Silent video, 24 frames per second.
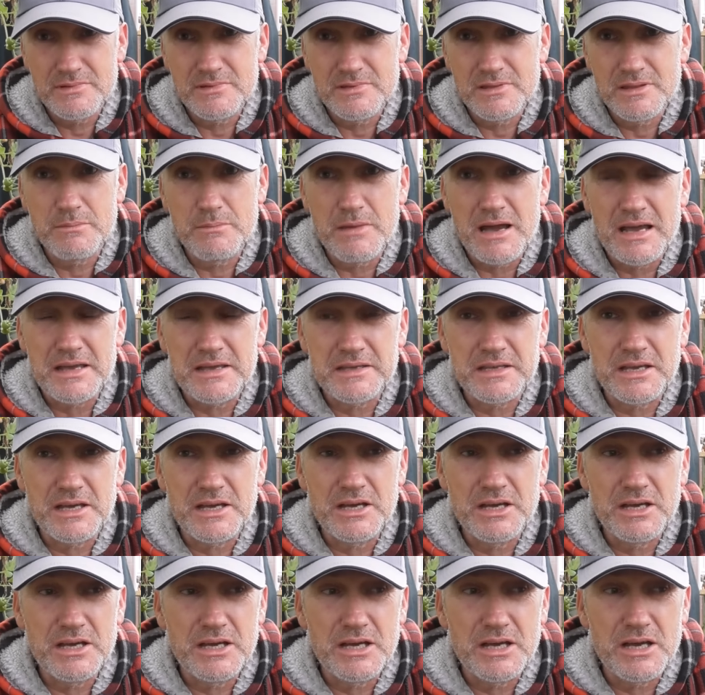they might get
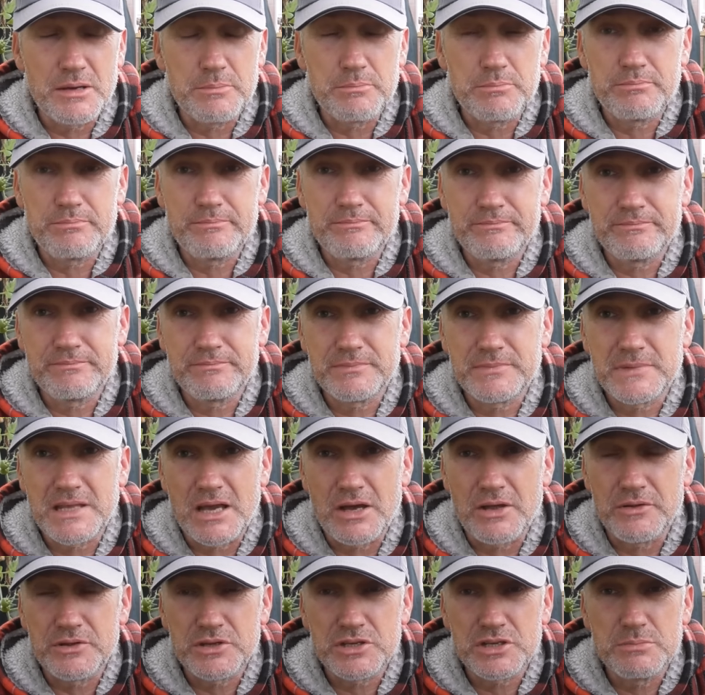uh, get
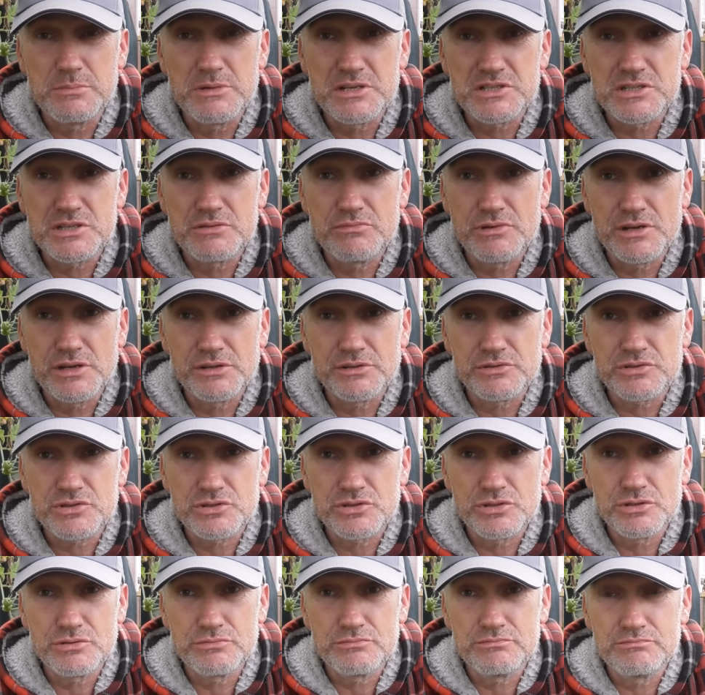on the committee real
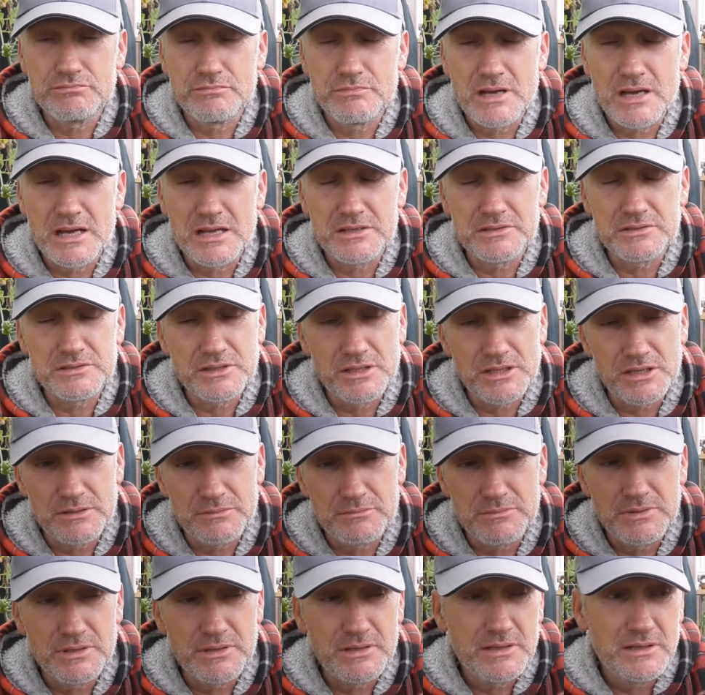soon, and um,